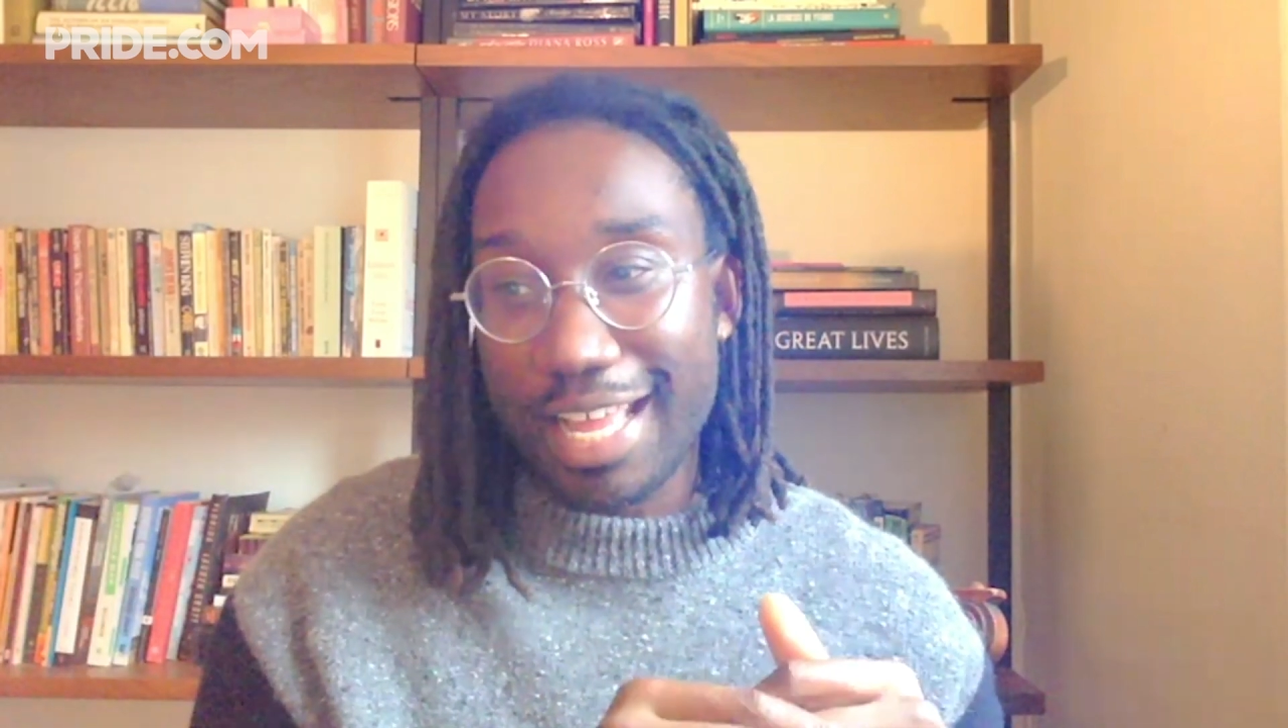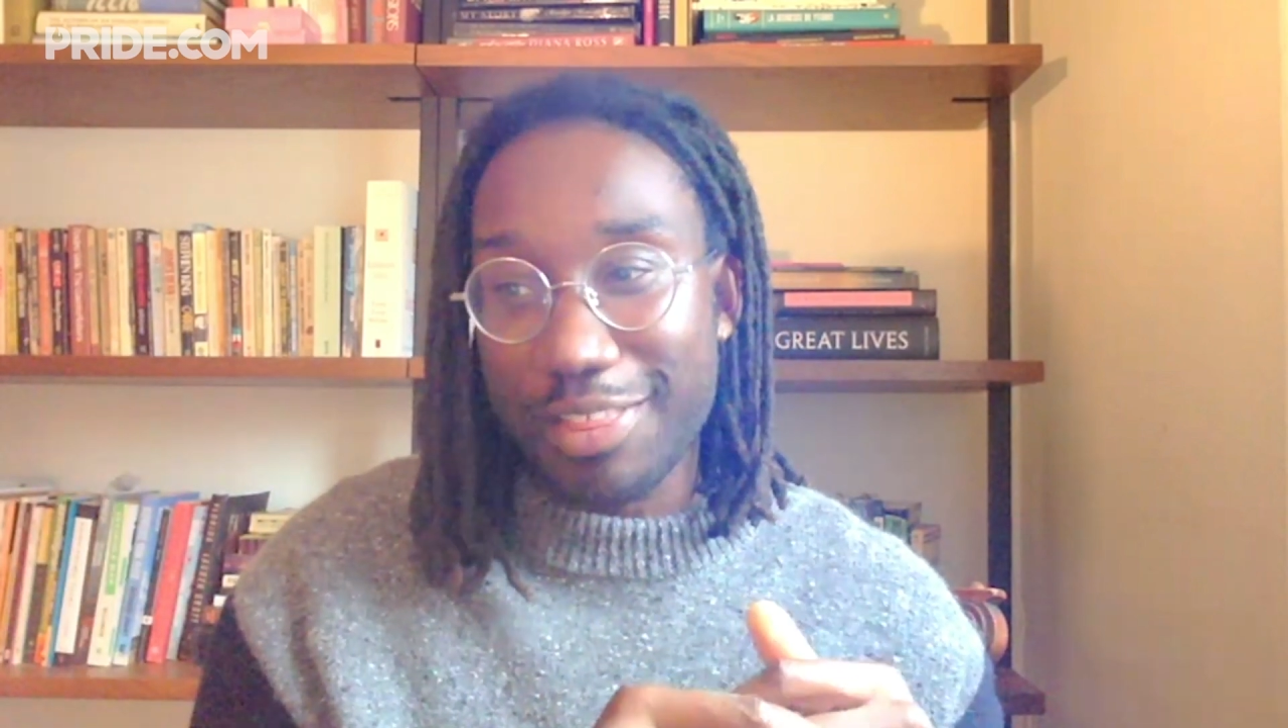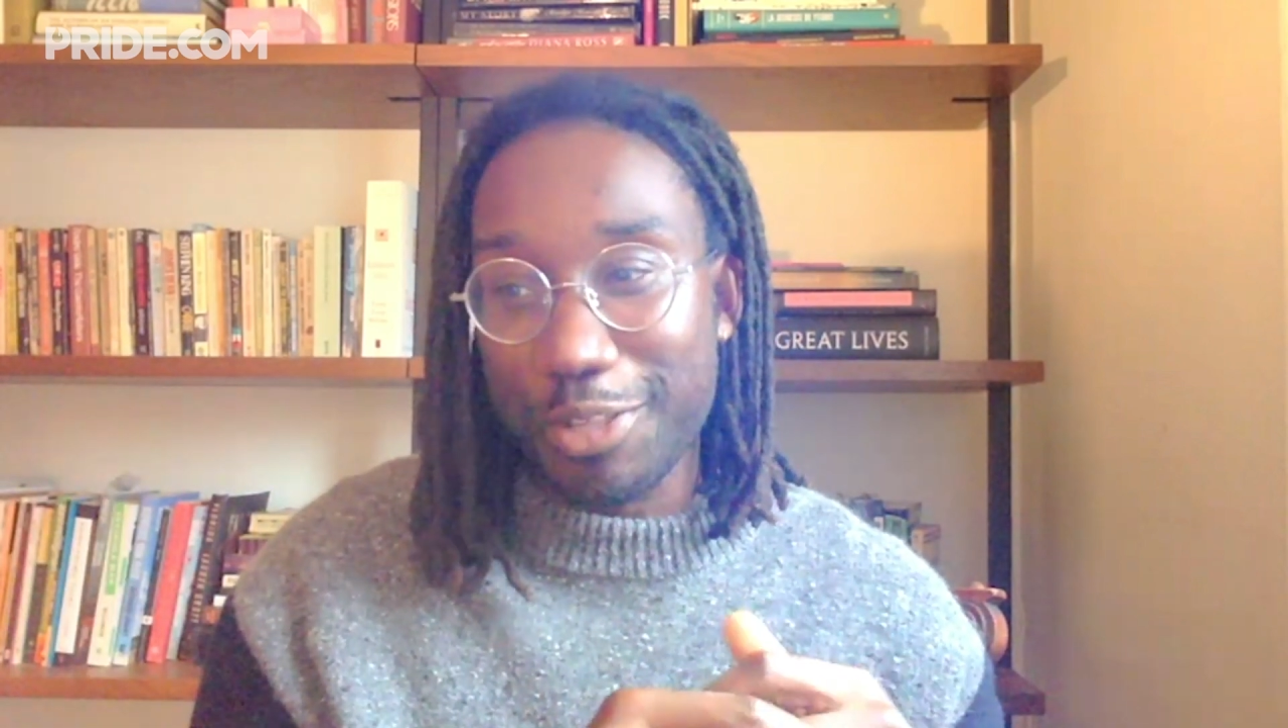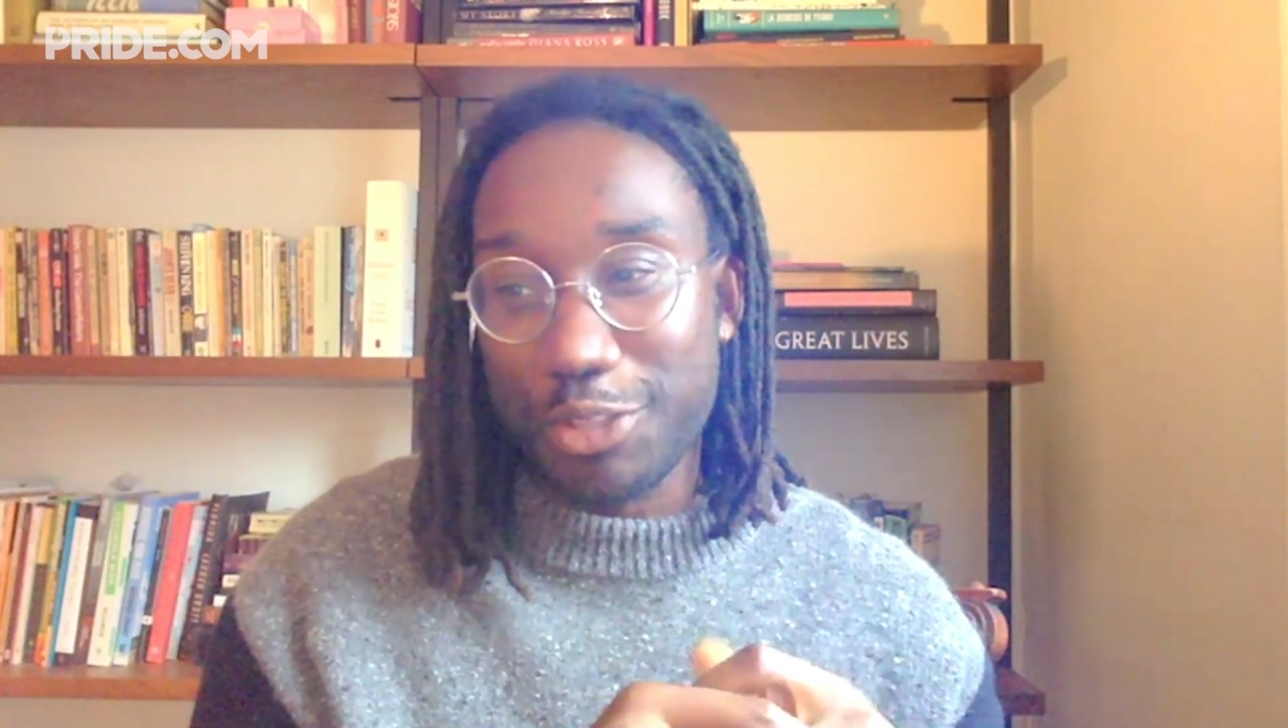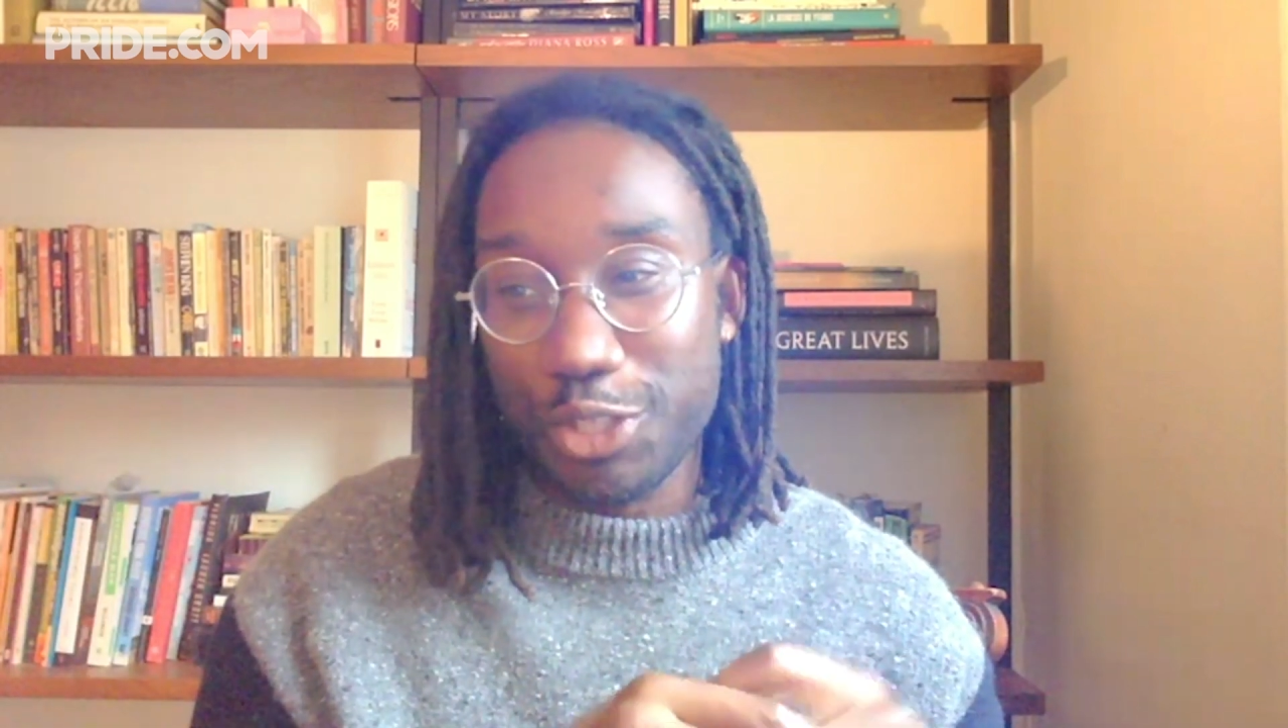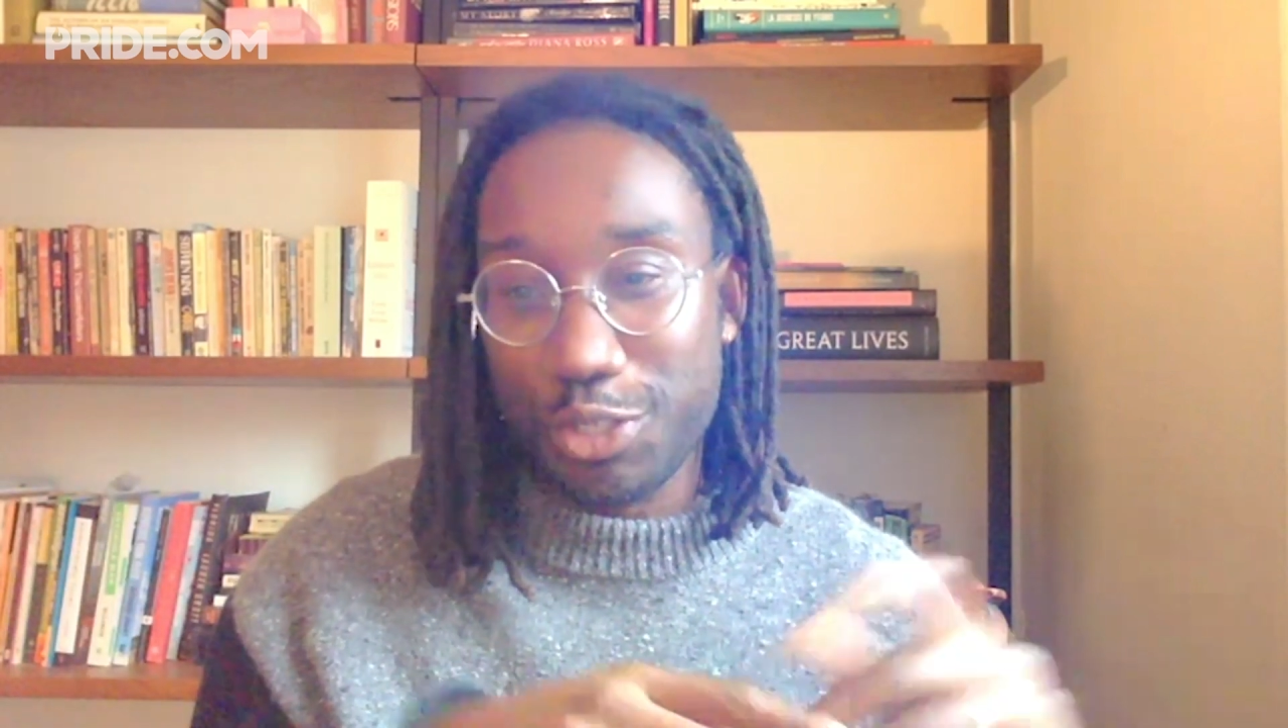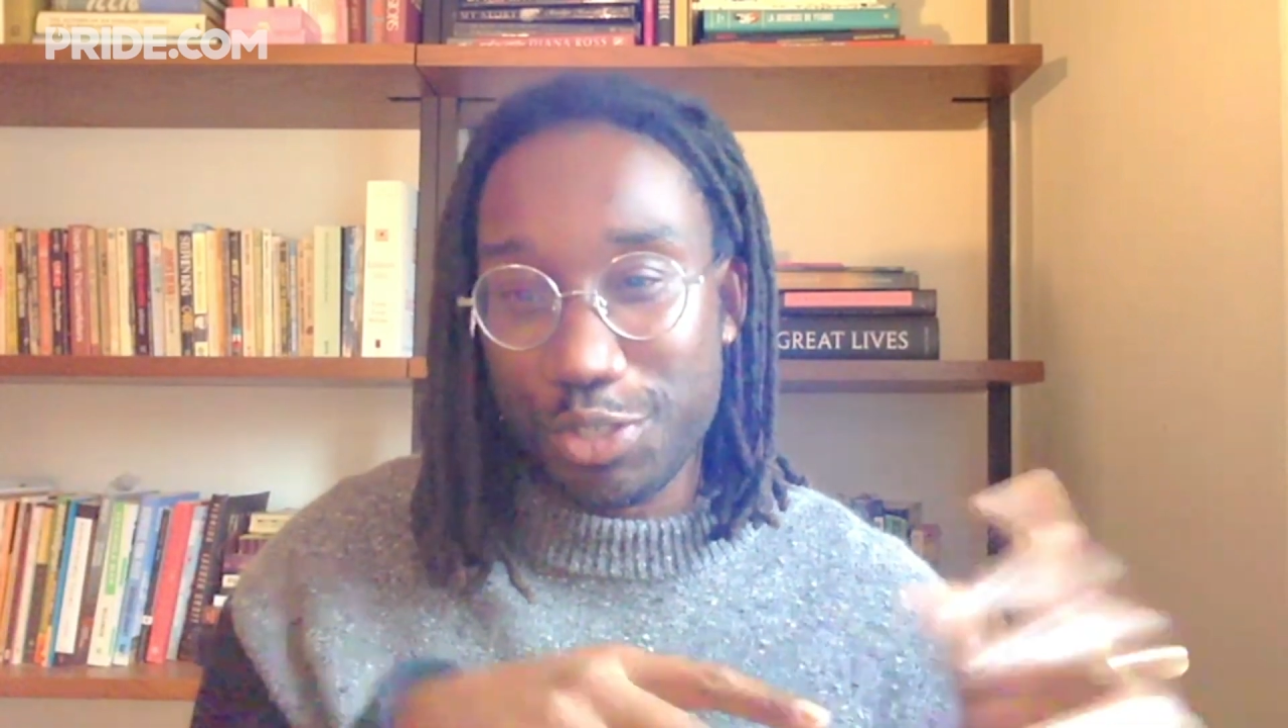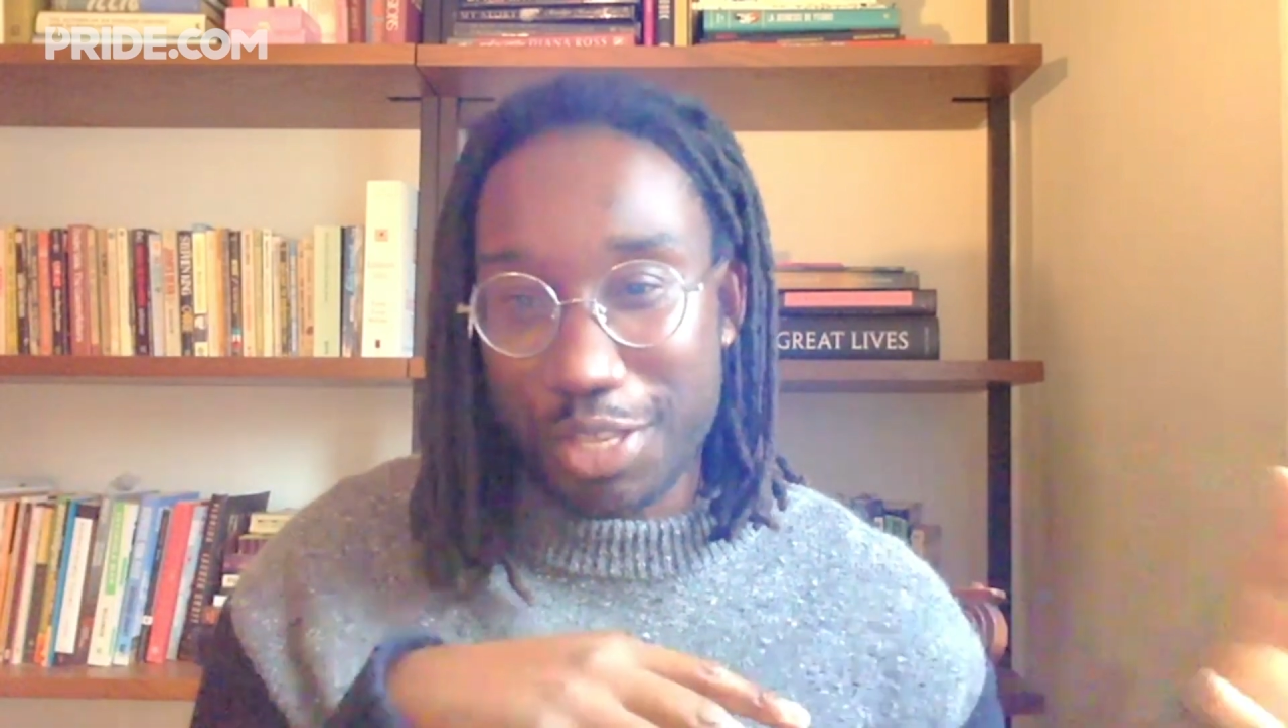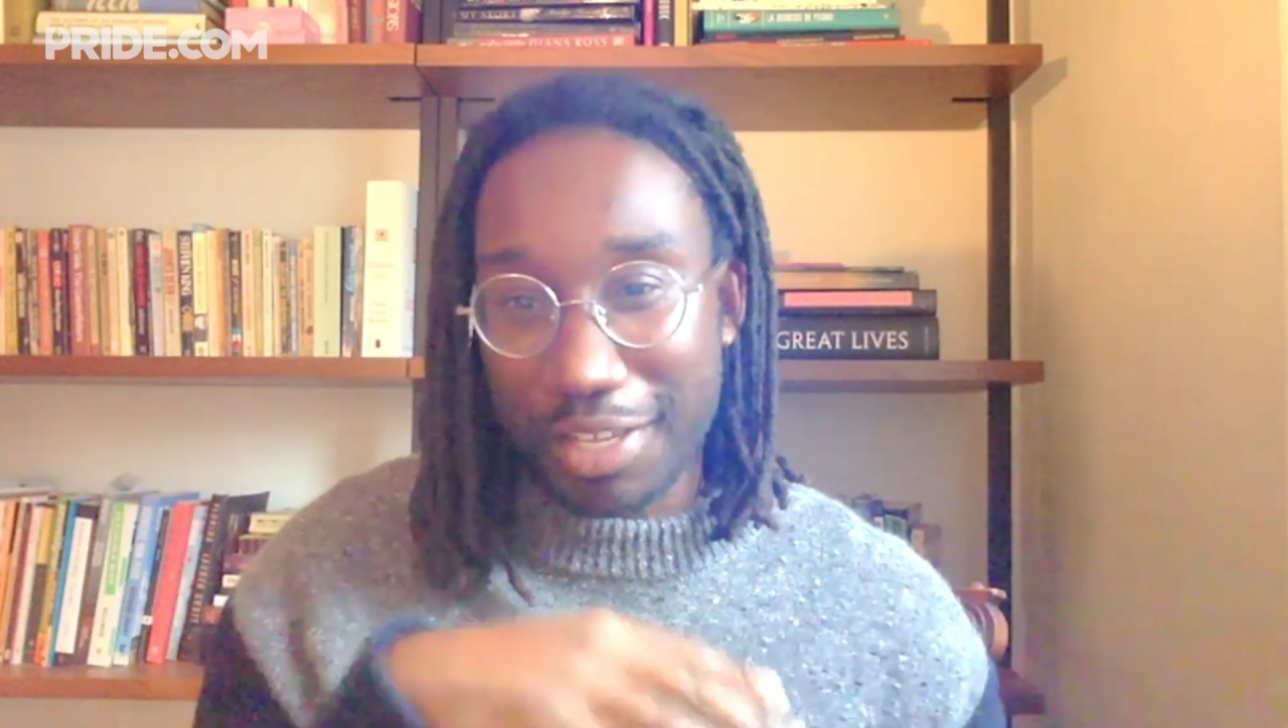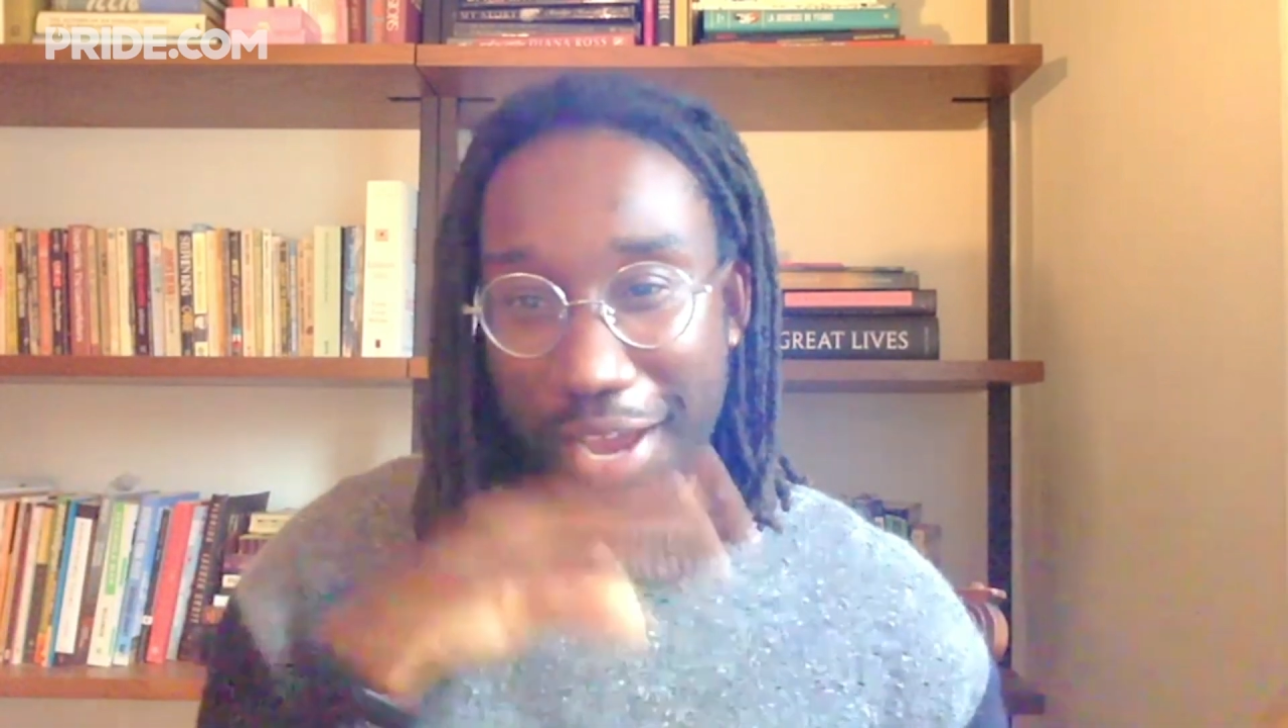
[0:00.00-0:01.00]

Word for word: the